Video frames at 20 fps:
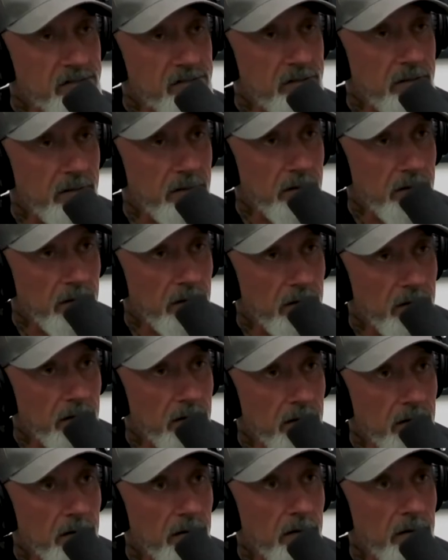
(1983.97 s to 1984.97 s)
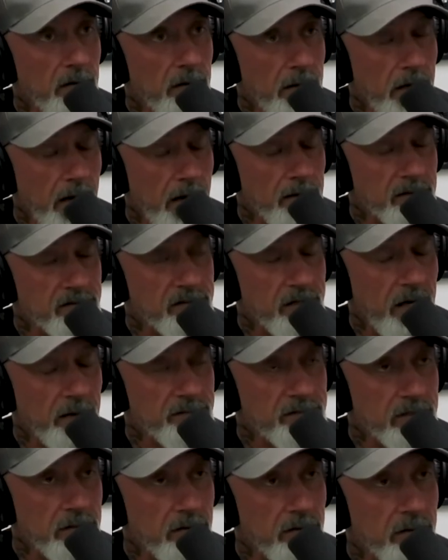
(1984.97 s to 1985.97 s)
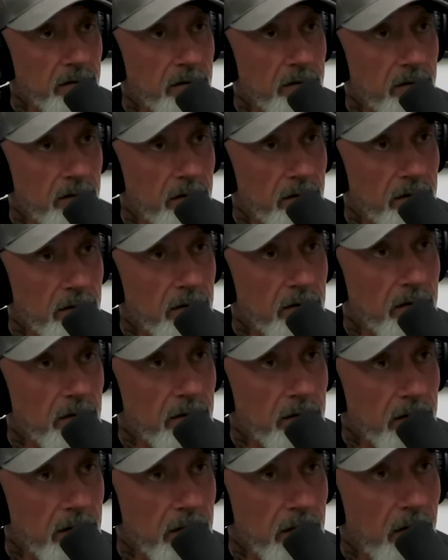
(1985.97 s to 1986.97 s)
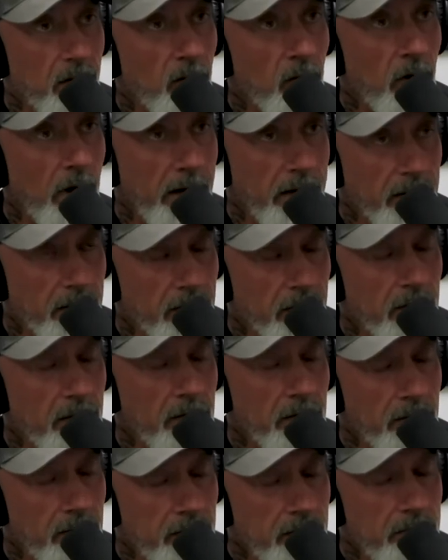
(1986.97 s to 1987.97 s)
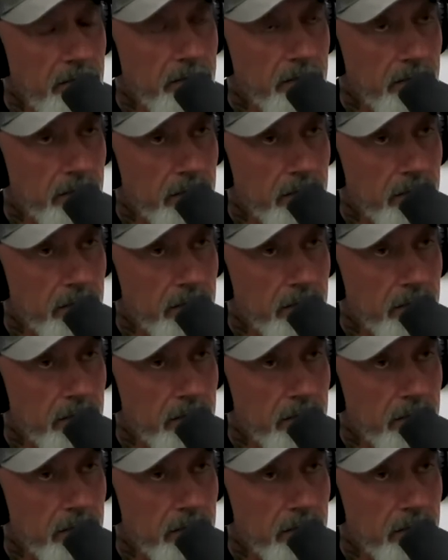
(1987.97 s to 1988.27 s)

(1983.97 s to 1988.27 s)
and, and I'm excited for them. Yes, you know, and absolutely. you never know; they're so young. You just you right. never know at this age.